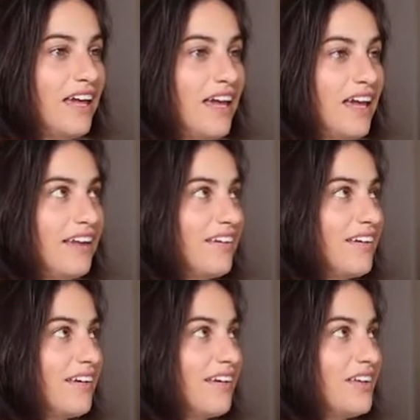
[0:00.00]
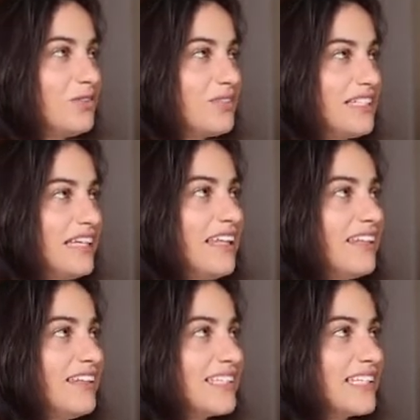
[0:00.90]
and you'll see
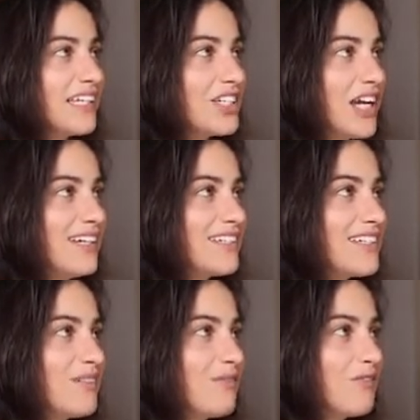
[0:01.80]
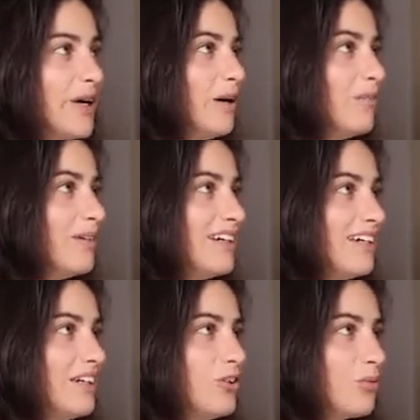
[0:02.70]
that this thing changed from
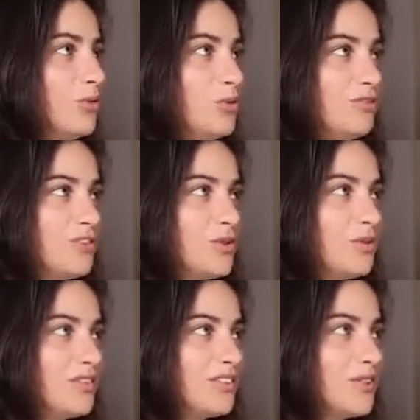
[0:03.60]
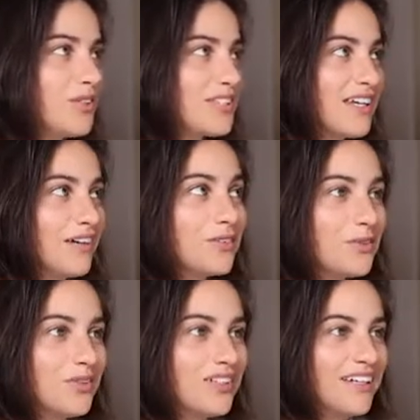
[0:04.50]
your move tool to your scale
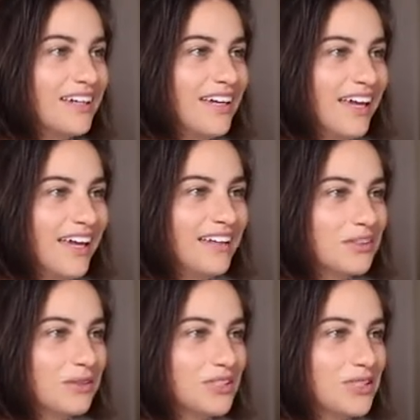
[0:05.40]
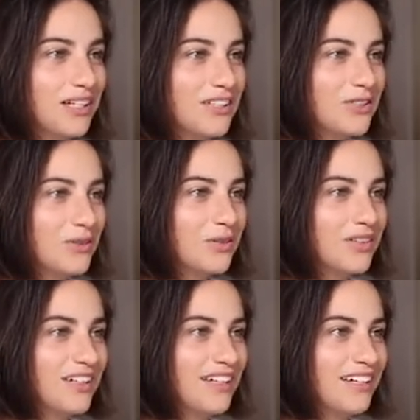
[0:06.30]
tool, and look what you can do.
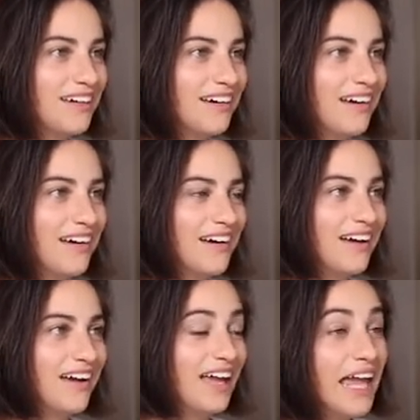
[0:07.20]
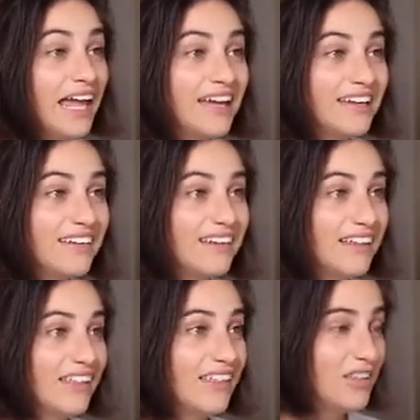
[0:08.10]
And
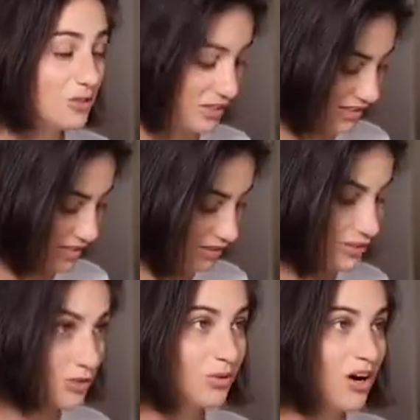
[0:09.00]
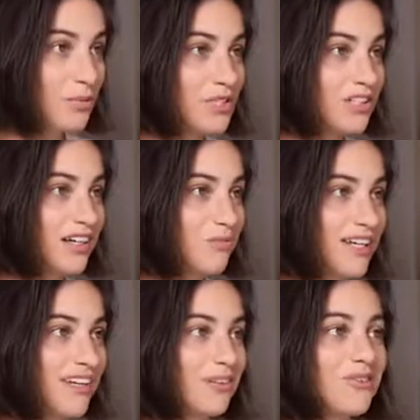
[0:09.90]
You can still do Option and
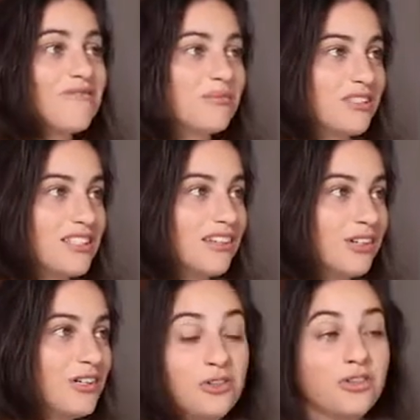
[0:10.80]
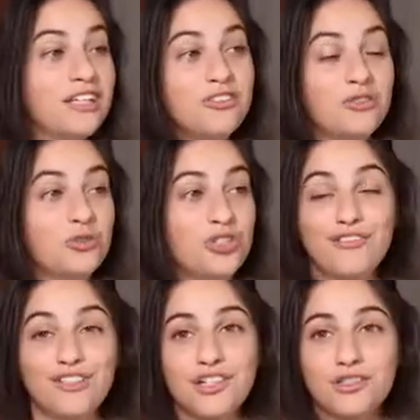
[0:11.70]
make it grow from the center. You don't need to do
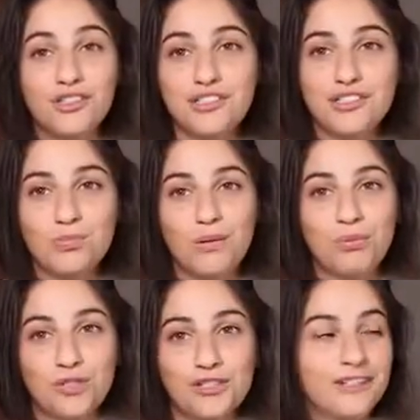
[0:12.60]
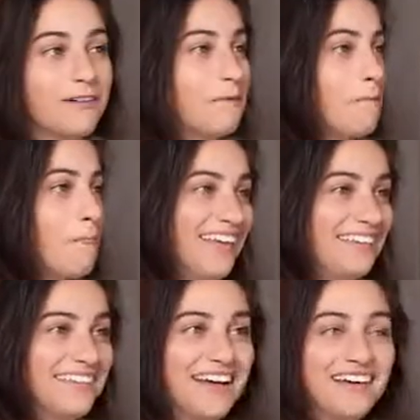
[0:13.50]
Shift actually because it's proportionate.
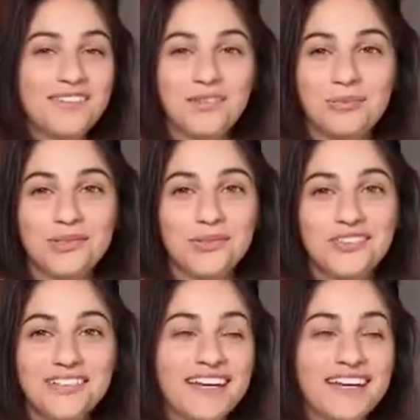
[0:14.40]
Isn't that super cool?